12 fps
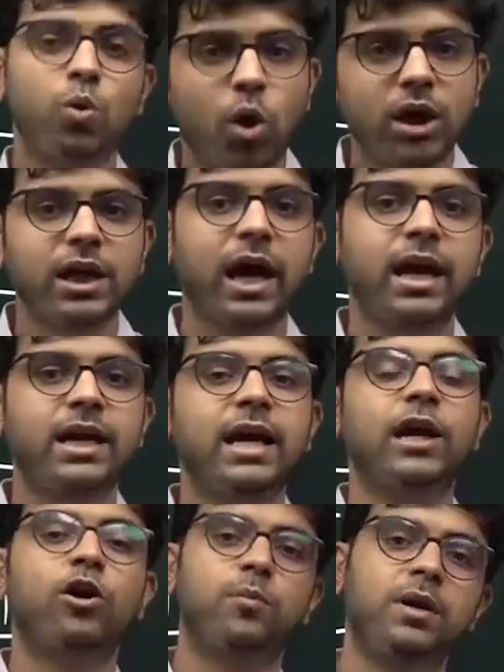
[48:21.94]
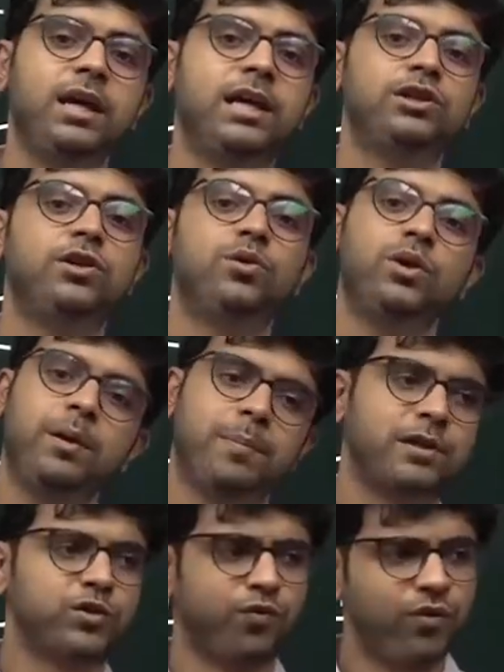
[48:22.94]
not carry an obligation to repay.
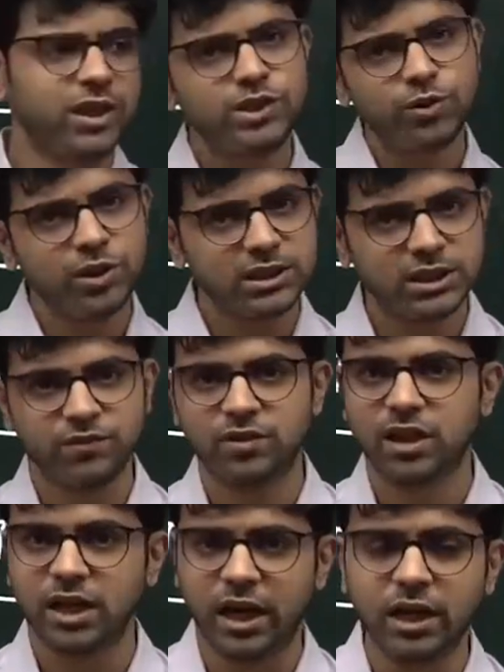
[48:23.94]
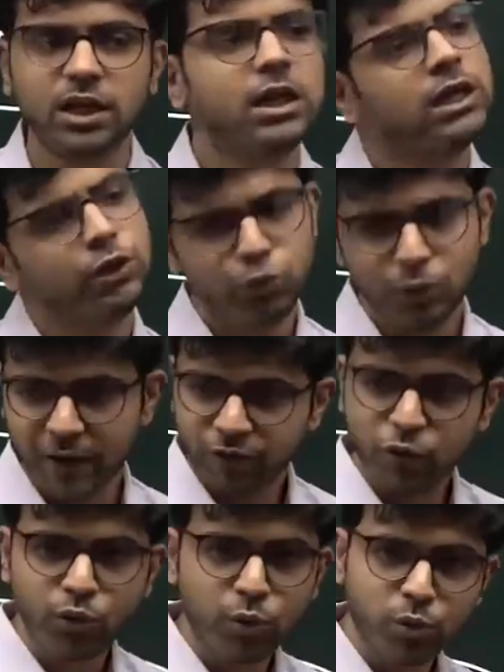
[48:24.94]
So, once you receive the grant, you have to
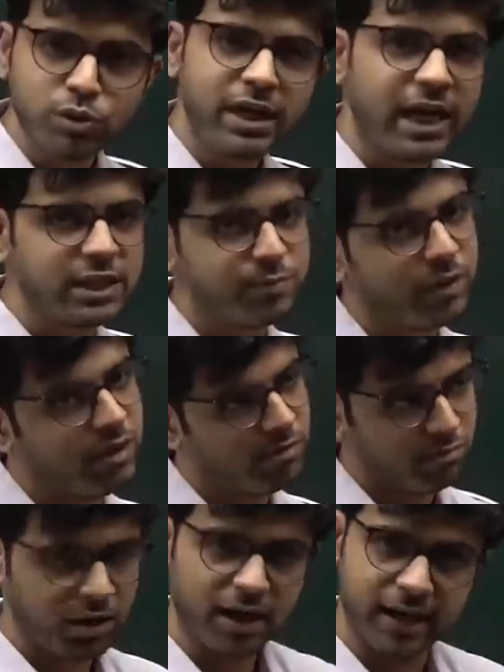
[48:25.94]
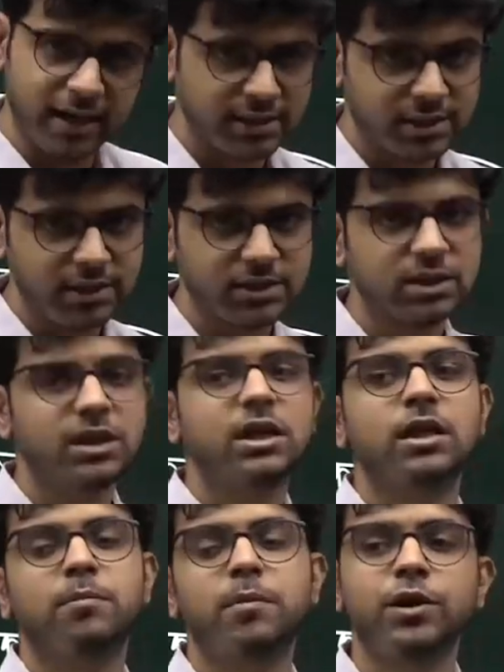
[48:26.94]
use it as per the conditions,
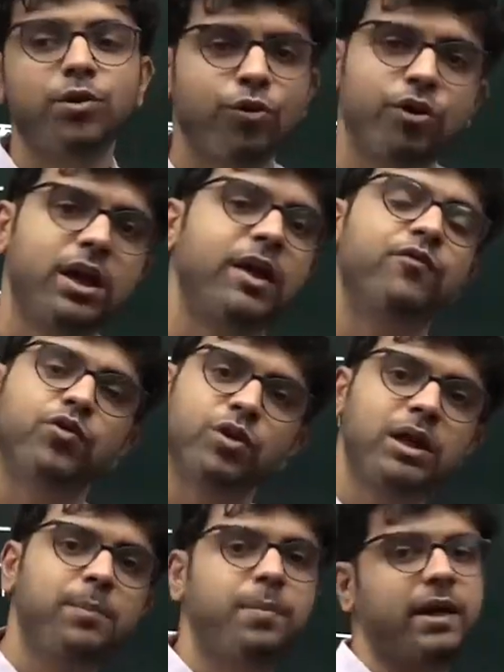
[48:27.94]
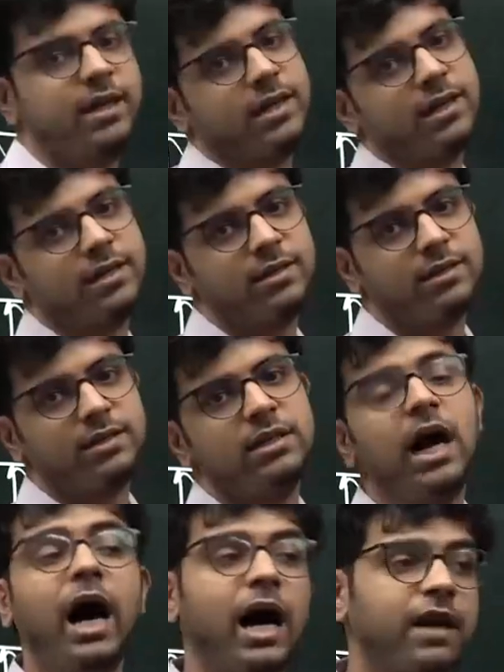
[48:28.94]
but you don't have to repay it.
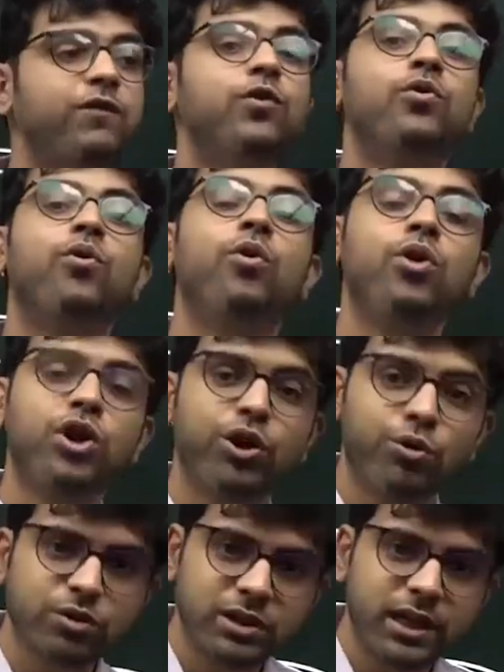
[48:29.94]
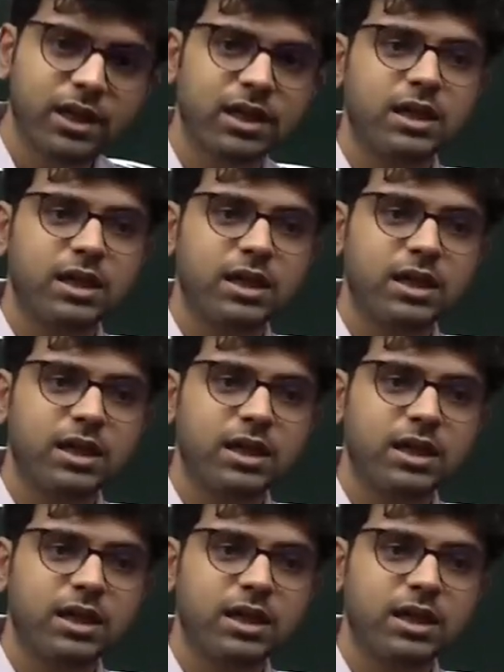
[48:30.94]
If you don't use it